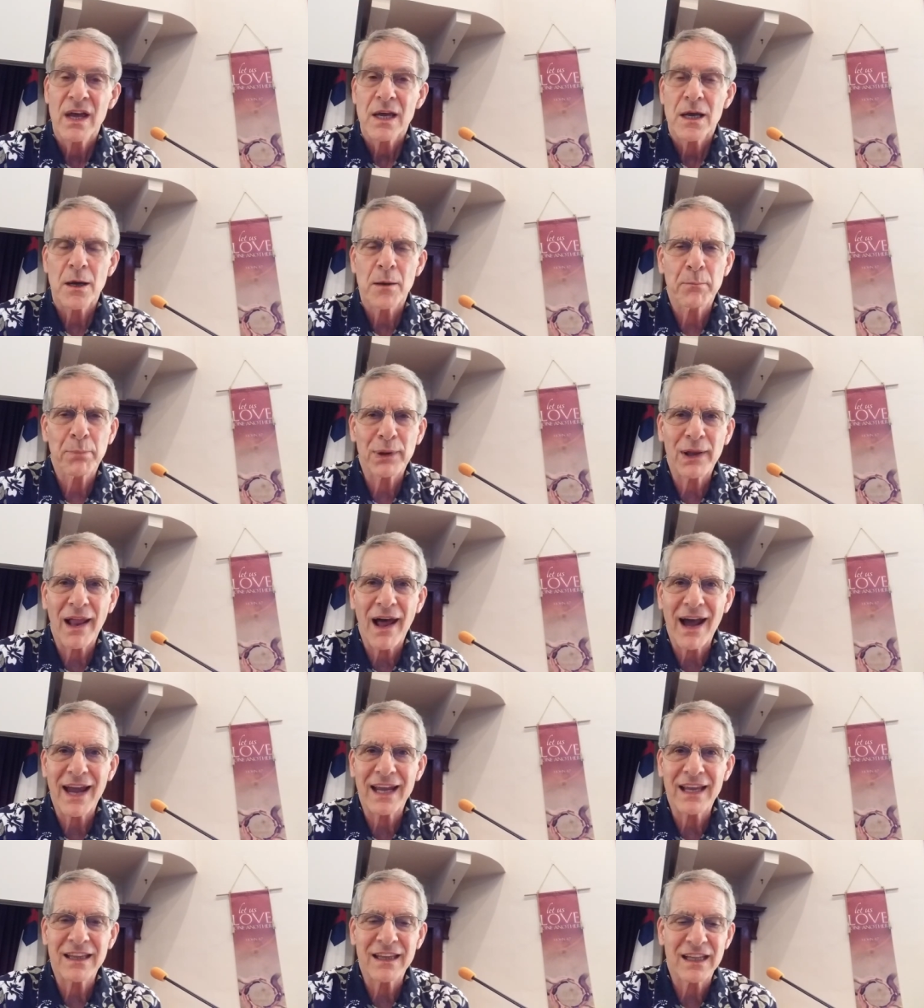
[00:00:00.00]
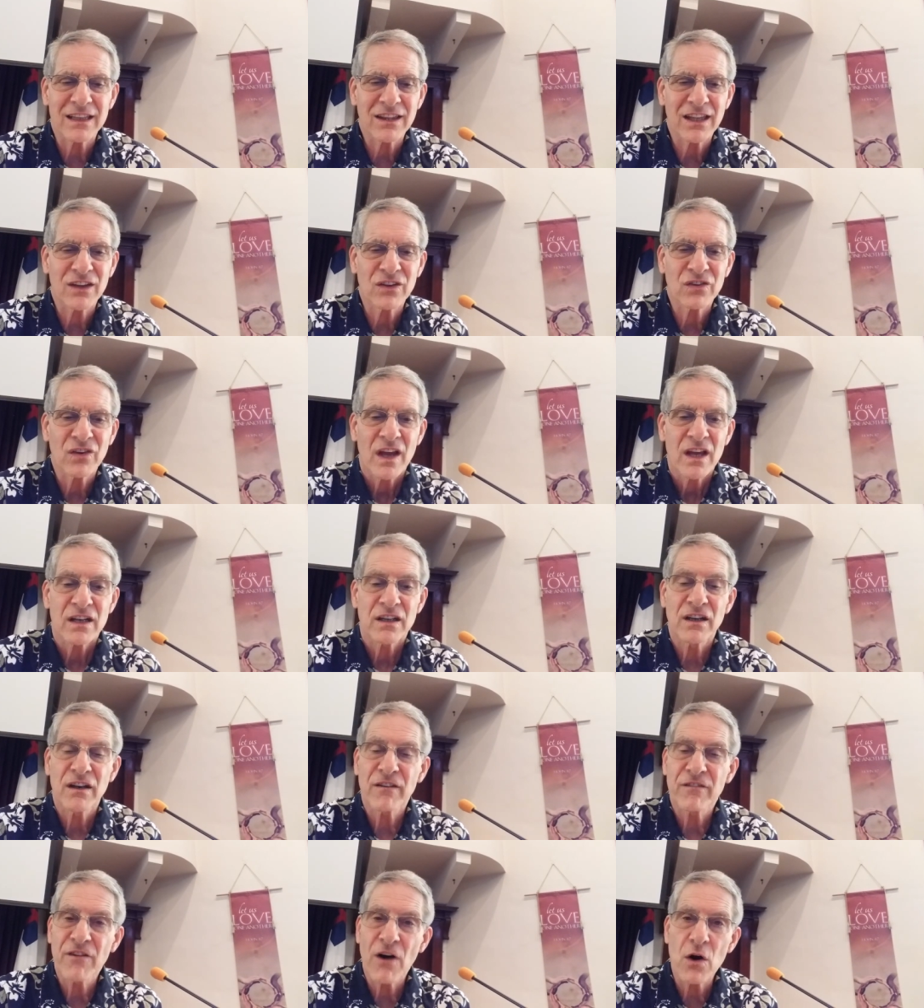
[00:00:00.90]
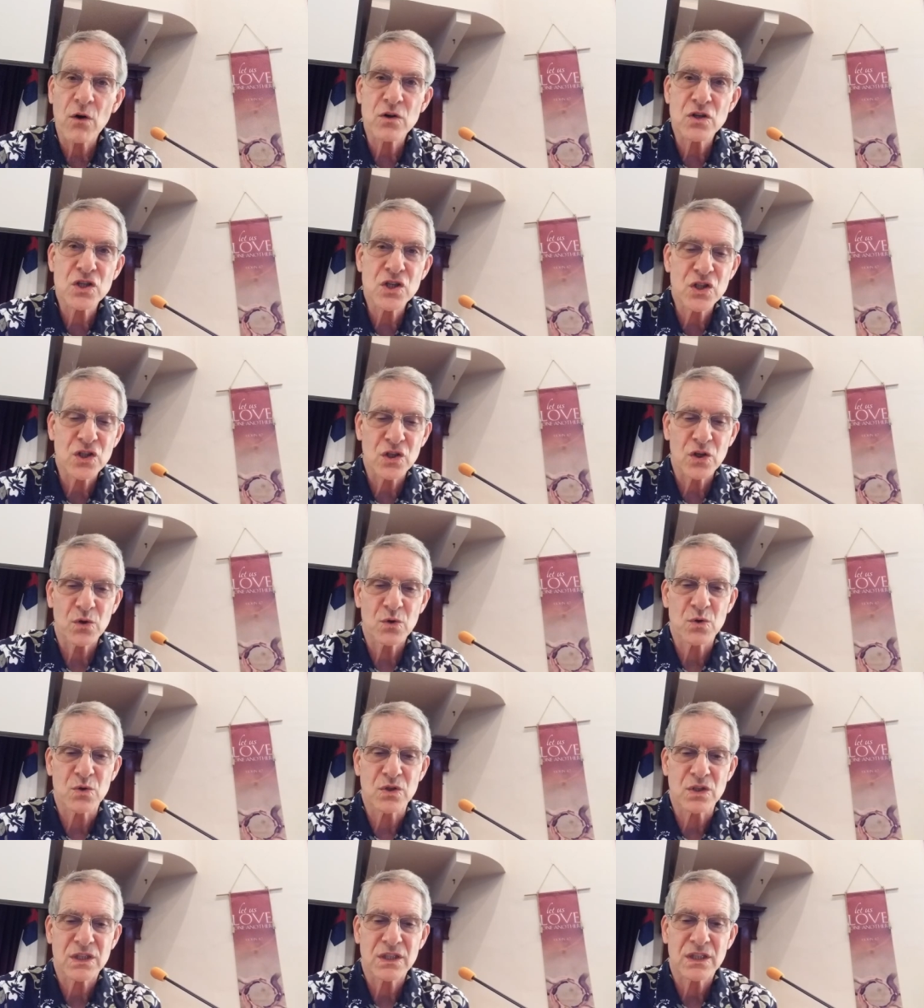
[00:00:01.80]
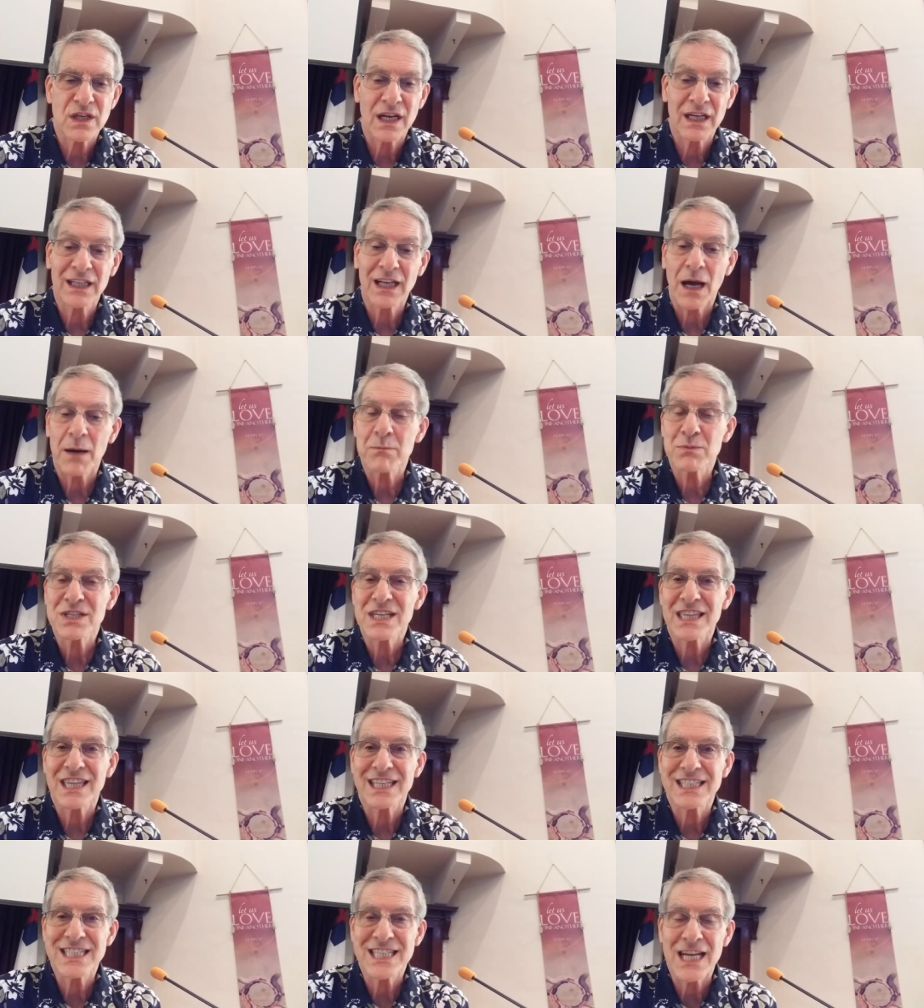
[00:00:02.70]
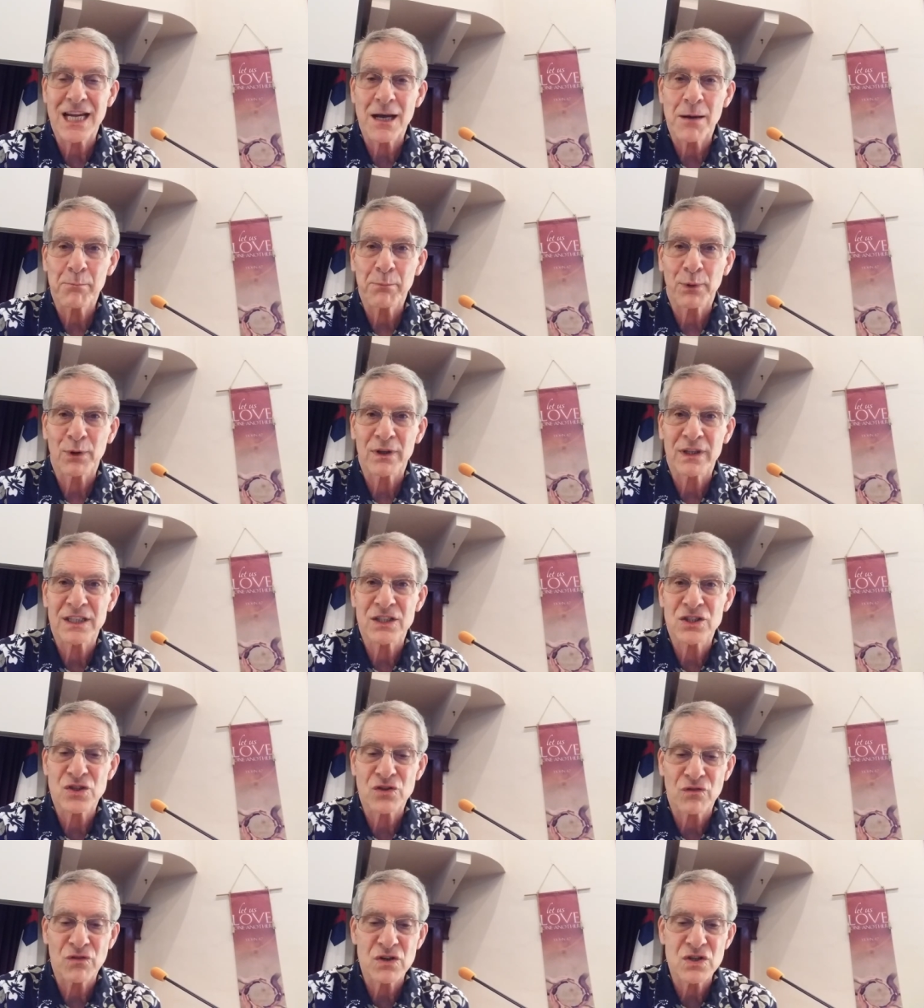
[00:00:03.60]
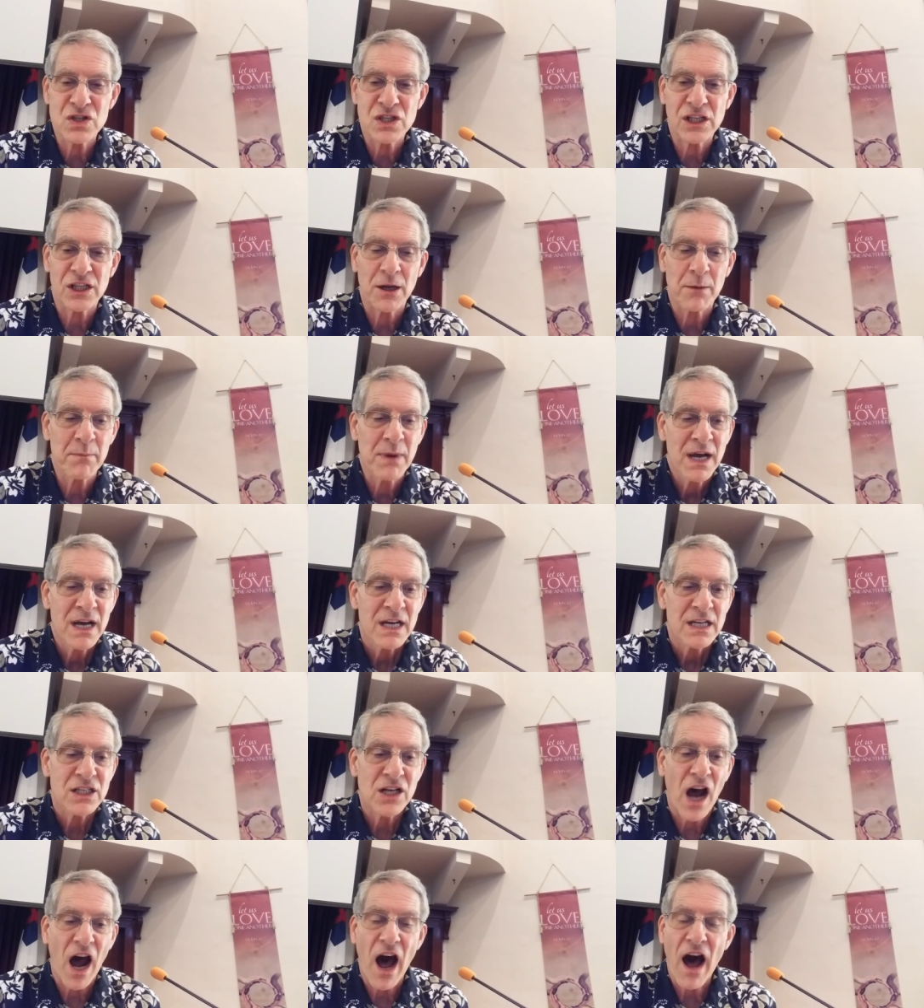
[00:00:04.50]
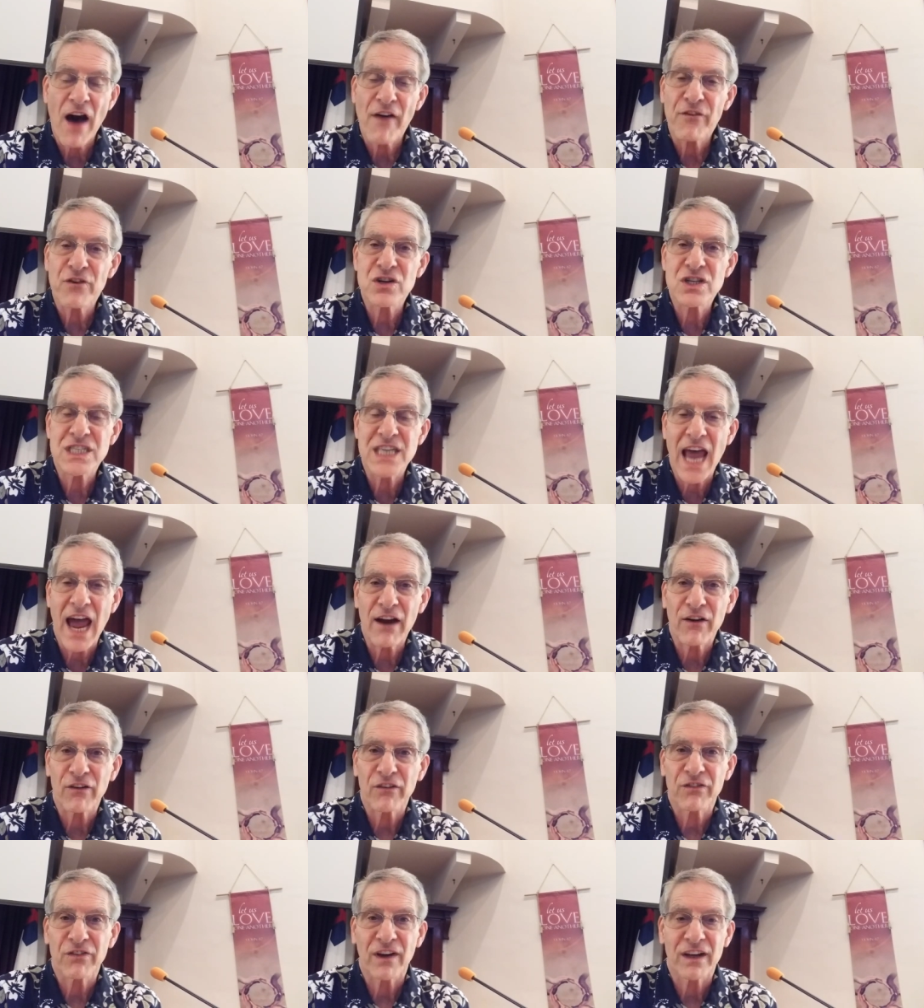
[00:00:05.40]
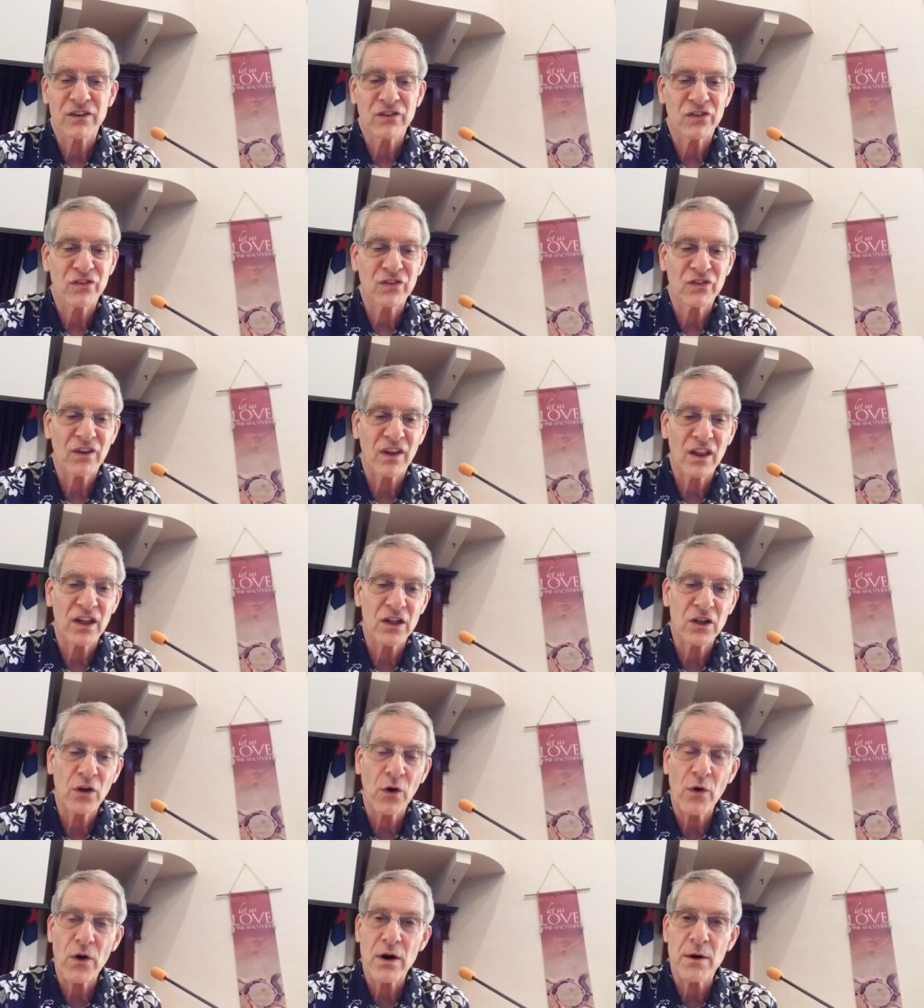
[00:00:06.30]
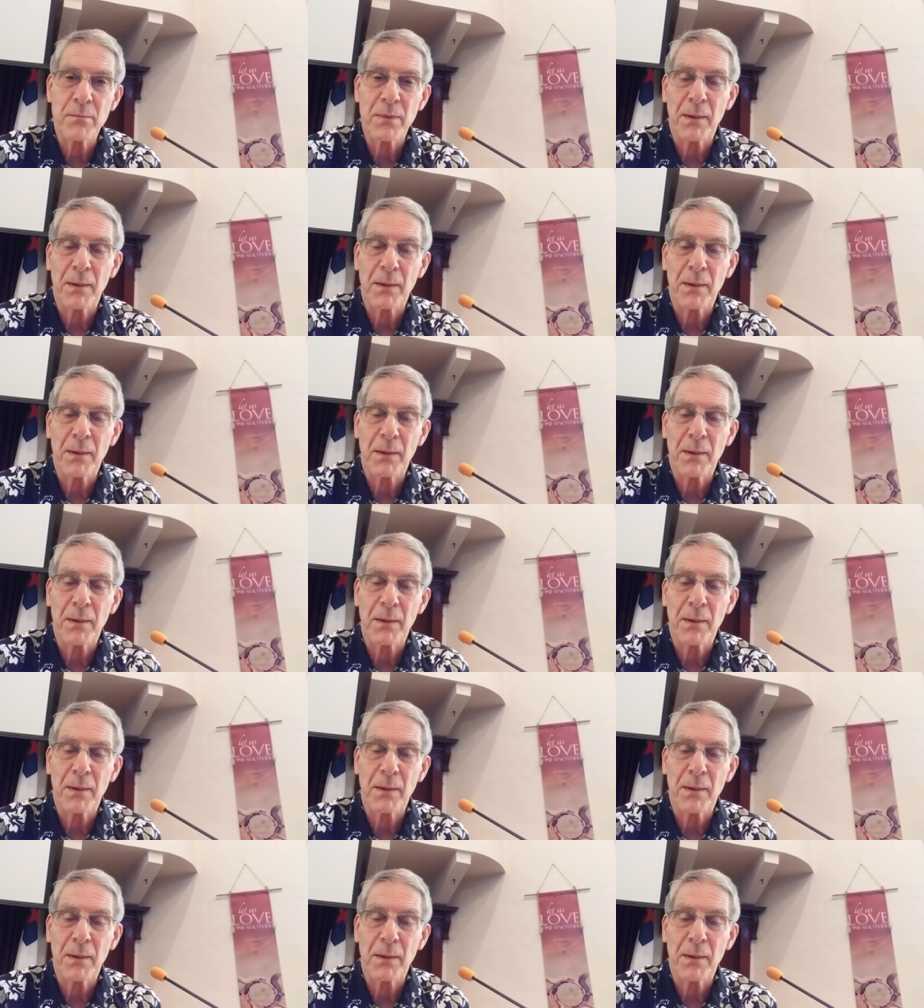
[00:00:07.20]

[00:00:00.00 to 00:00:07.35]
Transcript: implying that these devout Jews had come to the temple in Jerusalem to offer sacrifices to the Lord.